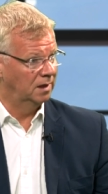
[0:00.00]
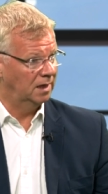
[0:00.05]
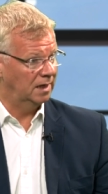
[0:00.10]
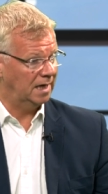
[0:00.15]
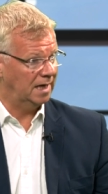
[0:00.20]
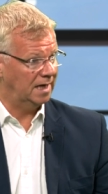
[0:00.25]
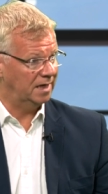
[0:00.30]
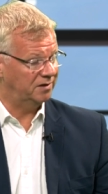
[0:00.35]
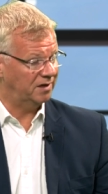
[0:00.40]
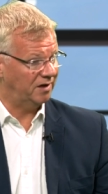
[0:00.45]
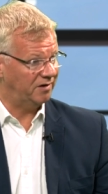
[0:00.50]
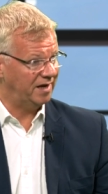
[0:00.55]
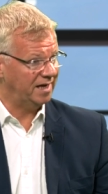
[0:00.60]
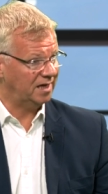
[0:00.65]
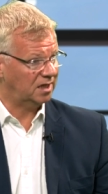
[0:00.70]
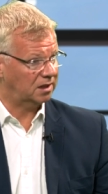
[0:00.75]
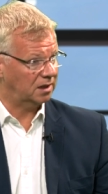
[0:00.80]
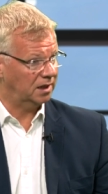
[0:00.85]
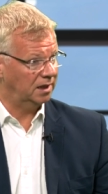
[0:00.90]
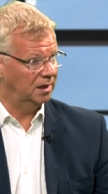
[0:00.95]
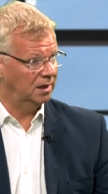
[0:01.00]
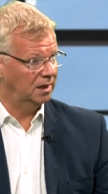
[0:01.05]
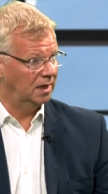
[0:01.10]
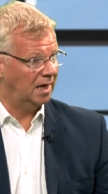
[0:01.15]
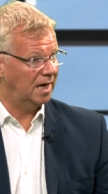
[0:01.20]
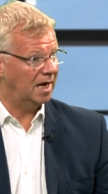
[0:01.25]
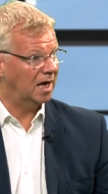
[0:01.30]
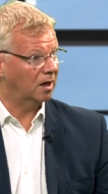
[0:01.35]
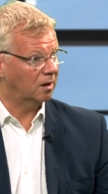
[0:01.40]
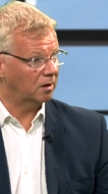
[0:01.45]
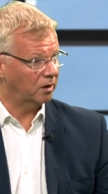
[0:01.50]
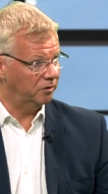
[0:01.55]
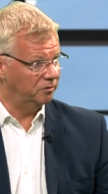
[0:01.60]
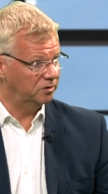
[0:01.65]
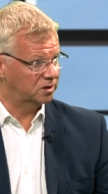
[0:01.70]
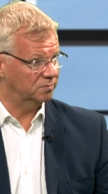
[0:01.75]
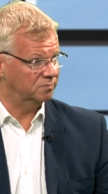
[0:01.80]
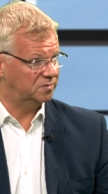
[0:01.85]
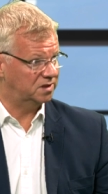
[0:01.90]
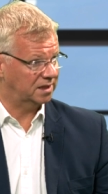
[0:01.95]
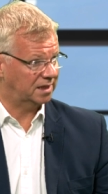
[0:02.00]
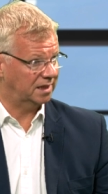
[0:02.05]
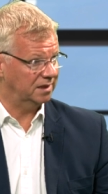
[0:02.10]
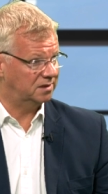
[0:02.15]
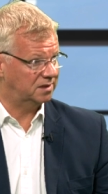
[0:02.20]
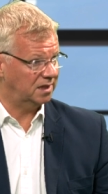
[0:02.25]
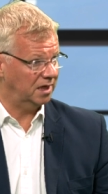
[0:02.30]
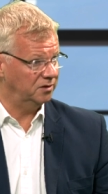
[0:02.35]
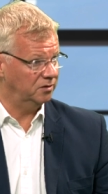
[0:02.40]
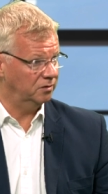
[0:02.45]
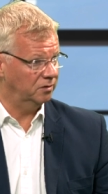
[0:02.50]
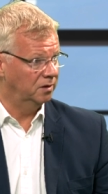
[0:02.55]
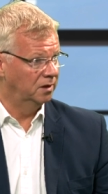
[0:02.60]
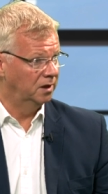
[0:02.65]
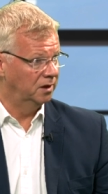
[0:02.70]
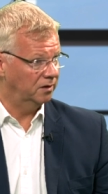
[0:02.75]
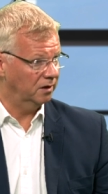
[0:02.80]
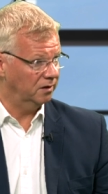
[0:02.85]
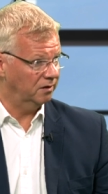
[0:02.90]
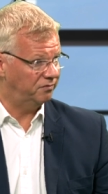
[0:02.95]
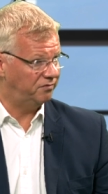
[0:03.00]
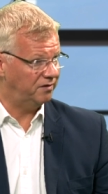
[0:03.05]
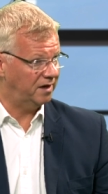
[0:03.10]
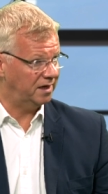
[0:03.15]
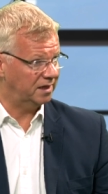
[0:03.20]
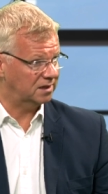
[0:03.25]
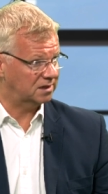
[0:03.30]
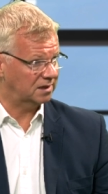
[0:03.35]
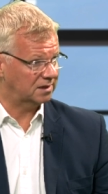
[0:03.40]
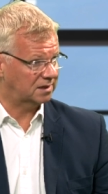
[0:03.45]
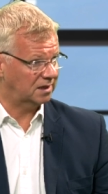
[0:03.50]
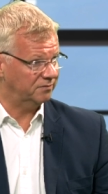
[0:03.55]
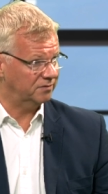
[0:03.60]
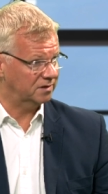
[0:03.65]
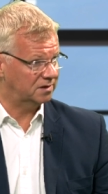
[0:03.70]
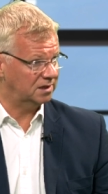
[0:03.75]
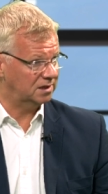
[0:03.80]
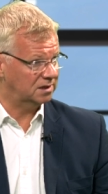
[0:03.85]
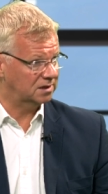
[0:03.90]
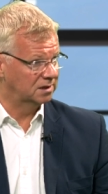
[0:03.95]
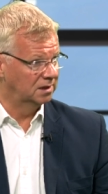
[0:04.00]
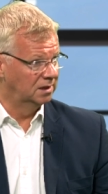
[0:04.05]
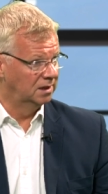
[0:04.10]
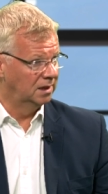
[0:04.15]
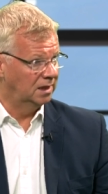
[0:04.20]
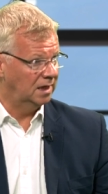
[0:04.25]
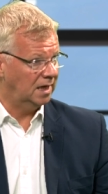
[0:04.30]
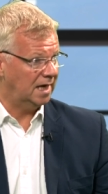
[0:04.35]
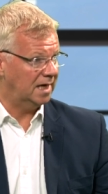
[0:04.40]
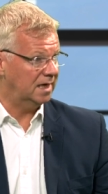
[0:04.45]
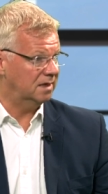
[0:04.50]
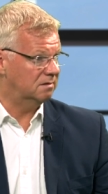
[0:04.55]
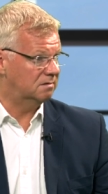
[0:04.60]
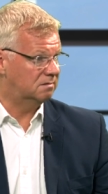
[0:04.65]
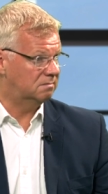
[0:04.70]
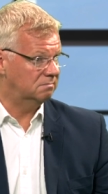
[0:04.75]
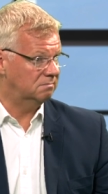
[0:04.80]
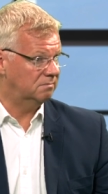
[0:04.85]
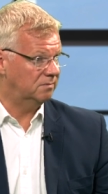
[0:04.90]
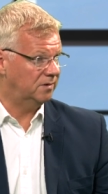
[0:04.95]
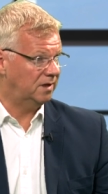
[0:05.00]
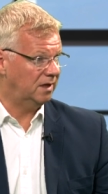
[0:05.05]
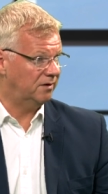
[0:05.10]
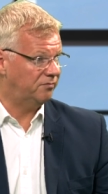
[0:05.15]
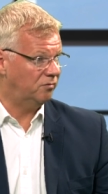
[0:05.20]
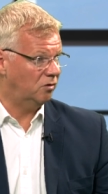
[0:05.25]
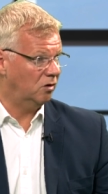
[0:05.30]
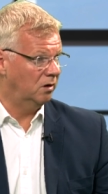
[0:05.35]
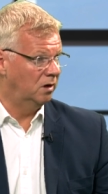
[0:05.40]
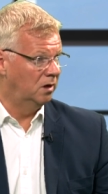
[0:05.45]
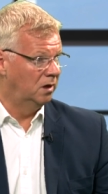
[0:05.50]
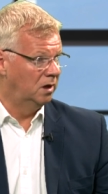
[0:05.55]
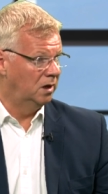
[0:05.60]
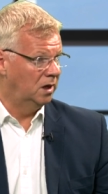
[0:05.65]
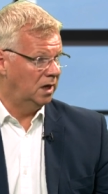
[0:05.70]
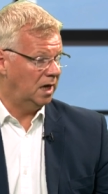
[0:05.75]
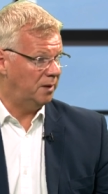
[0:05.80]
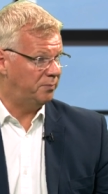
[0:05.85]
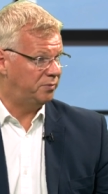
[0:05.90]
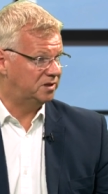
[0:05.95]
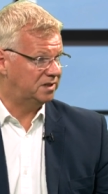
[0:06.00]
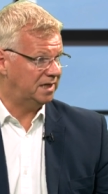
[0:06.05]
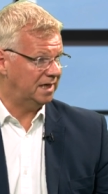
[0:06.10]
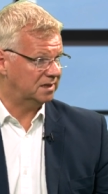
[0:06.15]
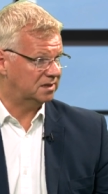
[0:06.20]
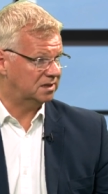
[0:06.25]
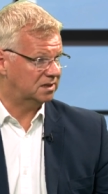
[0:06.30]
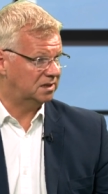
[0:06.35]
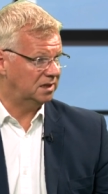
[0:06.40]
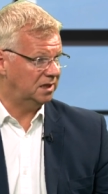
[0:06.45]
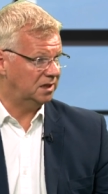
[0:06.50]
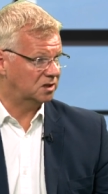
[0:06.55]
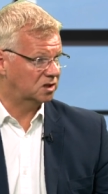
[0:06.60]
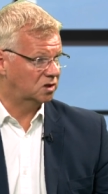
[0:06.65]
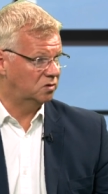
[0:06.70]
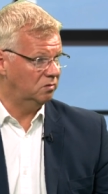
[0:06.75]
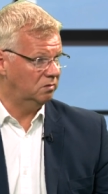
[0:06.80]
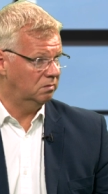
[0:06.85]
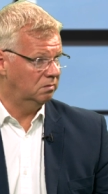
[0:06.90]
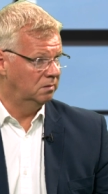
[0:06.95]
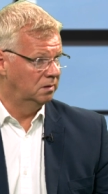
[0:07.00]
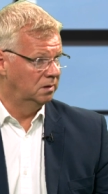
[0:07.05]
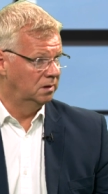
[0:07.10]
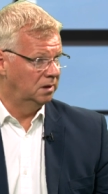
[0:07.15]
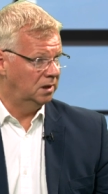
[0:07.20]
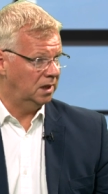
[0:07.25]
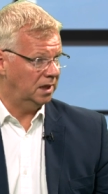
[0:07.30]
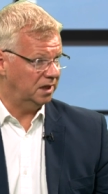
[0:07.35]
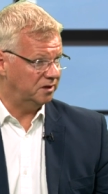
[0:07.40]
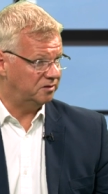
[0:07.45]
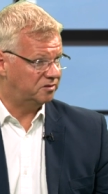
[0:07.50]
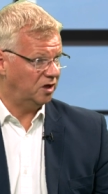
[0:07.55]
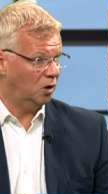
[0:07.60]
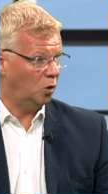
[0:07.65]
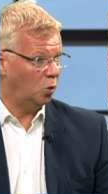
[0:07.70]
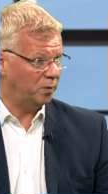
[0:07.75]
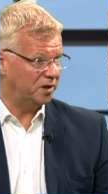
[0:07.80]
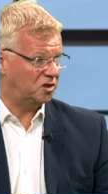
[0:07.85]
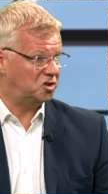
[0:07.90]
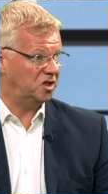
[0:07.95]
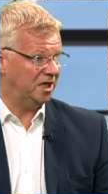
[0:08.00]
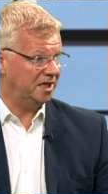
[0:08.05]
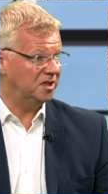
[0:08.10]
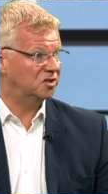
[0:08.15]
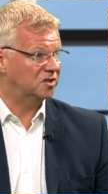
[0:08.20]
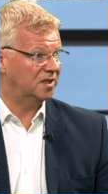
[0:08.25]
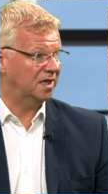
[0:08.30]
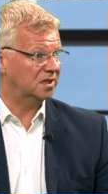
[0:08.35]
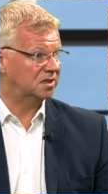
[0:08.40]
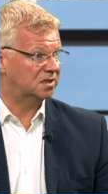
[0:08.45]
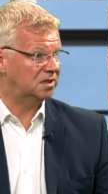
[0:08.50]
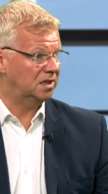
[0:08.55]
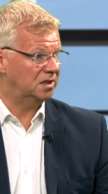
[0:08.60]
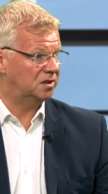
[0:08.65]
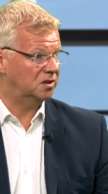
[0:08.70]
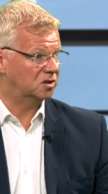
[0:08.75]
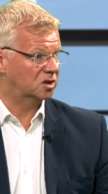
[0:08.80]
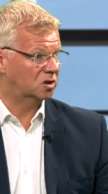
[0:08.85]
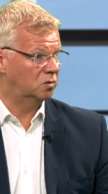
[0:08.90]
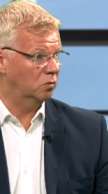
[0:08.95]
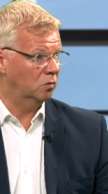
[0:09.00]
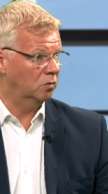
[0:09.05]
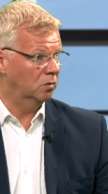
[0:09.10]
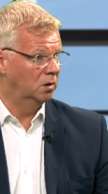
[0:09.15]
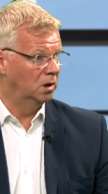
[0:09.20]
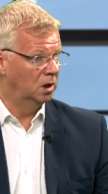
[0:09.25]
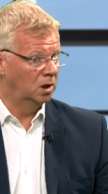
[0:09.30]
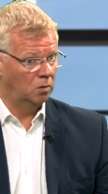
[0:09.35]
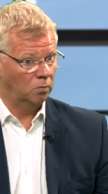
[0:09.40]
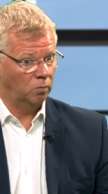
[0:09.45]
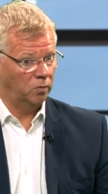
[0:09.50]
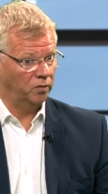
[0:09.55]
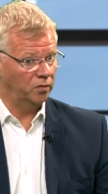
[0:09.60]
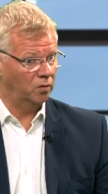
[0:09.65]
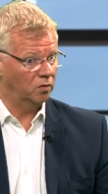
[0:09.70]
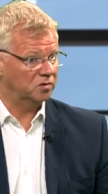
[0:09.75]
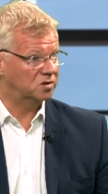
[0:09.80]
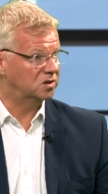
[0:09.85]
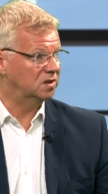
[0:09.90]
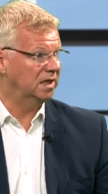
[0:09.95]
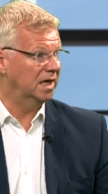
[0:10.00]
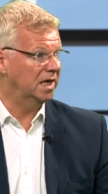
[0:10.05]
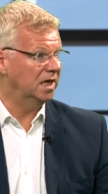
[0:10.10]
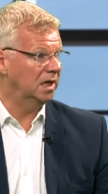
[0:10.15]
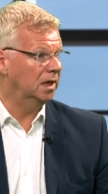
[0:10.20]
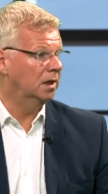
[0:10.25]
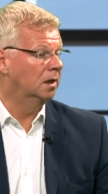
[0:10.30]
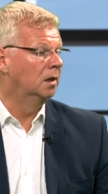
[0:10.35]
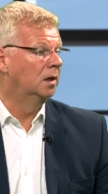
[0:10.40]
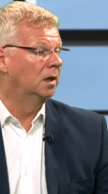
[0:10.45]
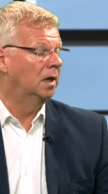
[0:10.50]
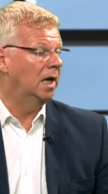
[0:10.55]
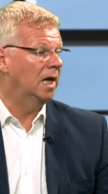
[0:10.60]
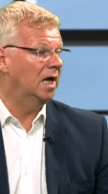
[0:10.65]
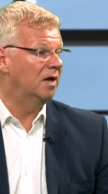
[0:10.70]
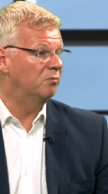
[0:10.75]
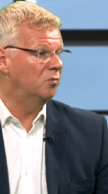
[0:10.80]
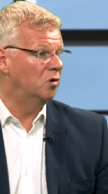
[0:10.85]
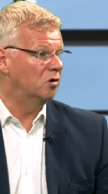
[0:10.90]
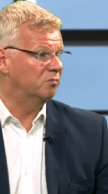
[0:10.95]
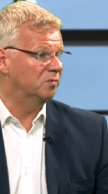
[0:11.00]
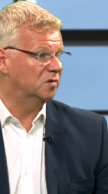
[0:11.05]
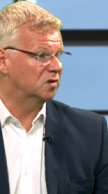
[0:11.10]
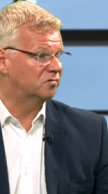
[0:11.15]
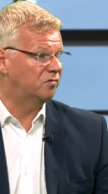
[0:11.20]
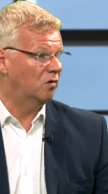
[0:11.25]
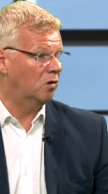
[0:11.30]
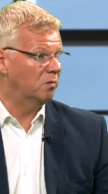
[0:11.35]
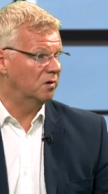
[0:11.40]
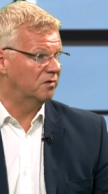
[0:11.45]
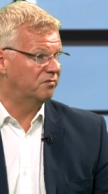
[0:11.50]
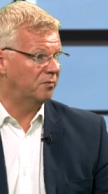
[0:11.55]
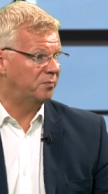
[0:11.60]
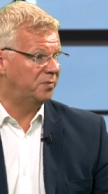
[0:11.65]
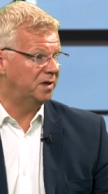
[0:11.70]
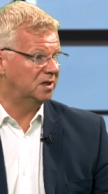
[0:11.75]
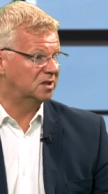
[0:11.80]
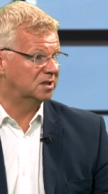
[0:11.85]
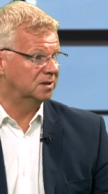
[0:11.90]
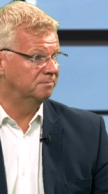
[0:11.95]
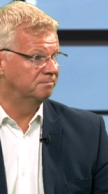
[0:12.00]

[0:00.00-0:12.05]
directly, it allows them to continue their nefarious activities, and therefore it protects the status quo. And until we change that status quo, we'll not see any movements forward for peace.